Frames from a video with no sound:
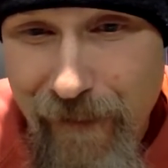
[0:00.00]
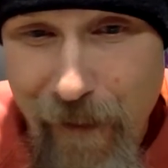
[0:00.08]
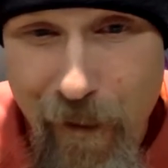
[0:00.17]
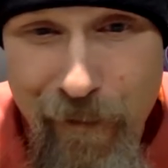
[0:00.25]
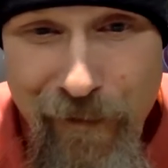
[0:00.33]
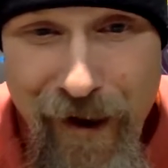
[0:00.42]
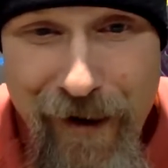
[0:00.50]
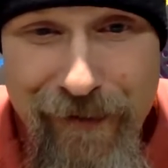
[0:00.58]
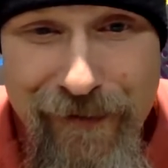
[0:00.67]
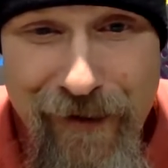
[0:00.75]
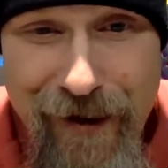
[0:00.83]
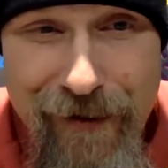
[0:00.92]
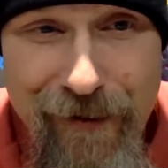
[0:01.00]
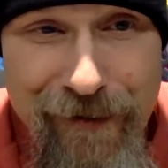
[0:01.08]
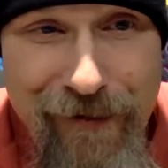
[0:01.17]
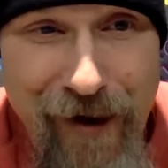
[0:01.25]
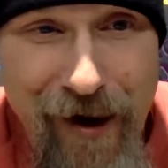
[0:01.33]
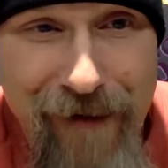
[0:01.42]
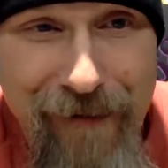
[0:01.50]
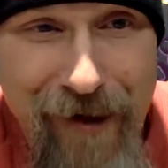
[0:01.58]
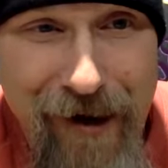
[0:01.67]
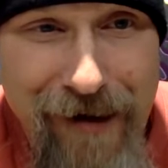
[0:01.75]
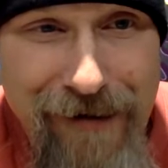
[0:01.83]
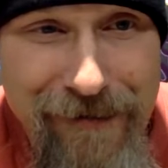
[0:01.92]
Old Dale's right on time,
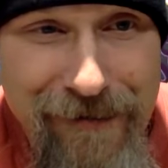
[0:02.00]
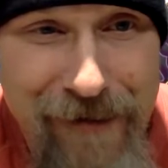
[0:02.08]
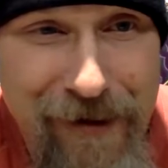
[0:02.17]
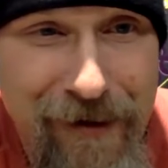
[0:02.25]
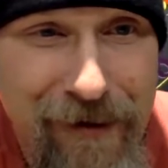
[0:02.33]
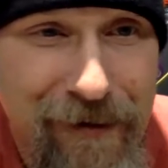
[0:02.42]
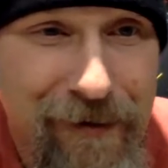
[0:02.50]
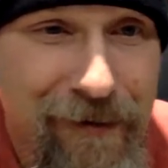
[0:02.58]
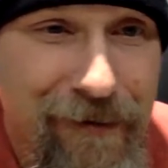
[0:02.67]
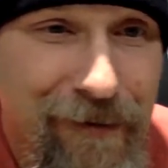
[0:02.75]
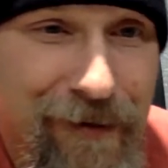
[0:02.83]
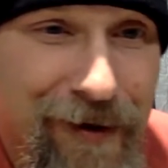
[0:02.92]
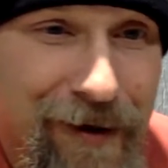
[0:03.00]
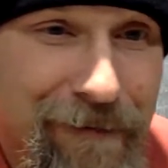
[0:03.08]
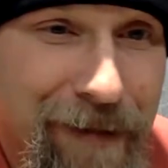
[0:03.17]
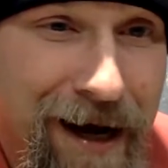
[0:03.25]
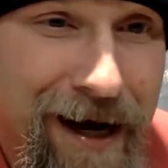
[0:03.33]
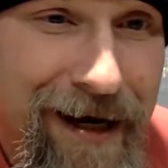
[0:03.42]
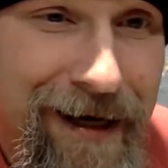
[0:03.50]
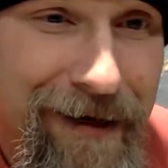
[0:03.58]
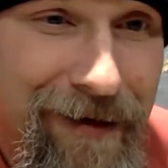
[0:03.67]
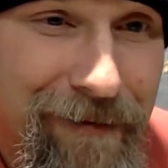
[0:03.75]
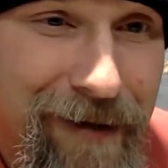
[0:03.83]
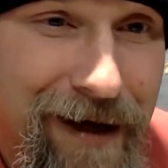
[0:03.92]
guys. We're going to bag it
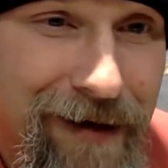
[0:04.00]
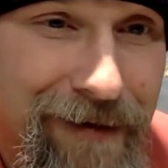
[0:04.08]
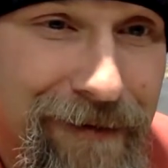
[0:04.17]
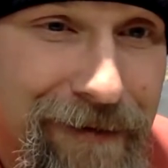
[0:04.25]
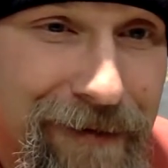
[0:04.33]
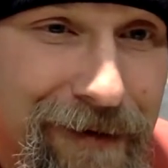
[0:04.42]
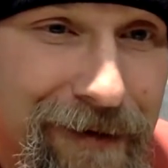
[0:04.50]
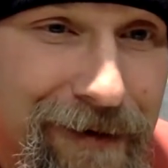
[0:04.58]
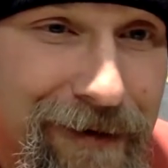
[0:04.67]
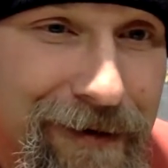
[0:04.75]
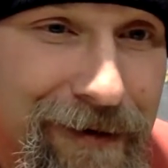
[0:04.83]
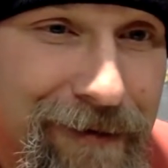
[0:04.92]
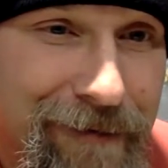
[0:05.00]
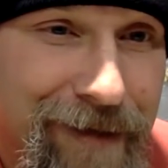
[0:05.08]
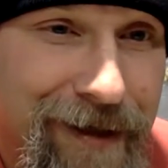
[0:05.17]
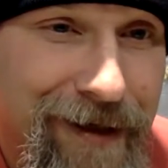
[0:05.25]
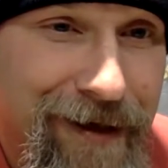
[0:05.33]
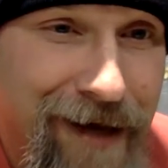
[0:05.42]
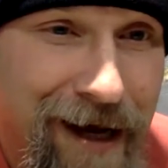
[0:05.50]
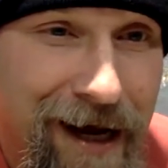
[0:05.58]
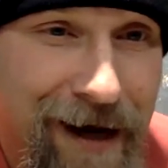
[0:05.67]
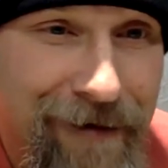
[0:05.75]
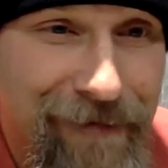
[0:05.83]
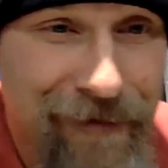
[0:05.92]
in about a minute and a
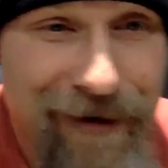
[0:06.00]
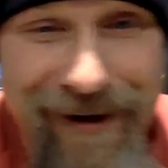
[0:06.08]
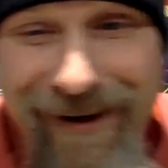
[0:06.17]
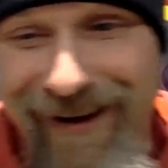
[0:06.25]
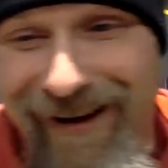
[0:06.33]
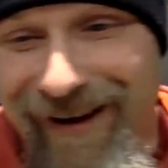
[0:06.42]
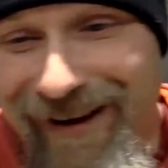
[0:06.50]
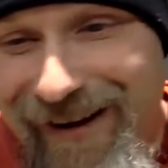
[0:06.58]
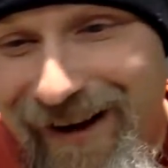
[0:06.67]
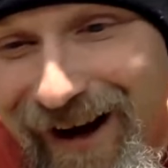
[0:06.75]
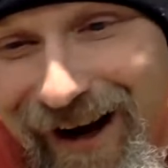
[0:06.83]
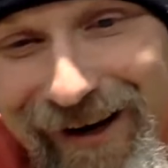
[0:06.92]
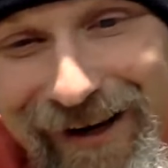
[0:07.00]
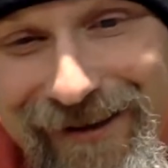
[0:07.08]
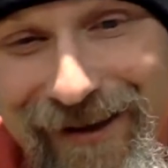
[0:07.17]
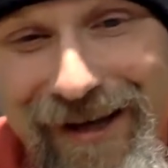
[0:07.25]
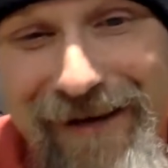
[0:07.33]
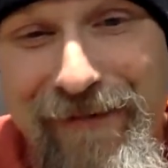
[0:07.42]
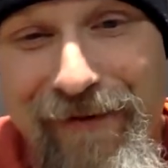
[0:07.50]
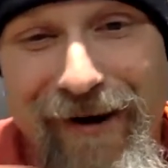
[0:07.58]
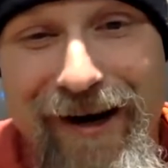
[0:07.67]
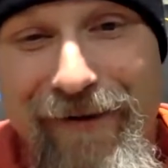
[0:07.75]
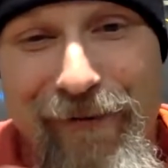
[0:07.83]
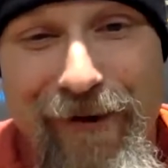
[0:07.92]
half. I like to keep it
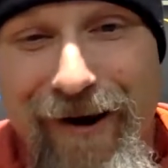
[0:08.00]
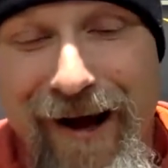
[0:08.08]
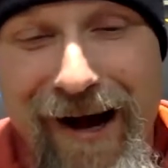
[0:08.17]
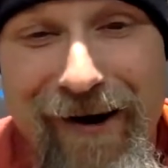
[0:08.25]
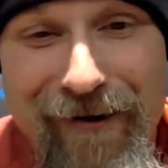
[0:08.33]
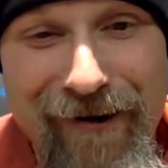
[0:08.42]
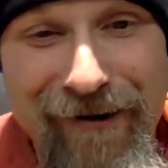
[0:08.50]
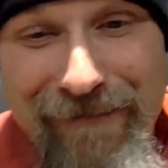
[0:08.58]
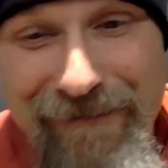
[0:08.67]
right at 1 hour.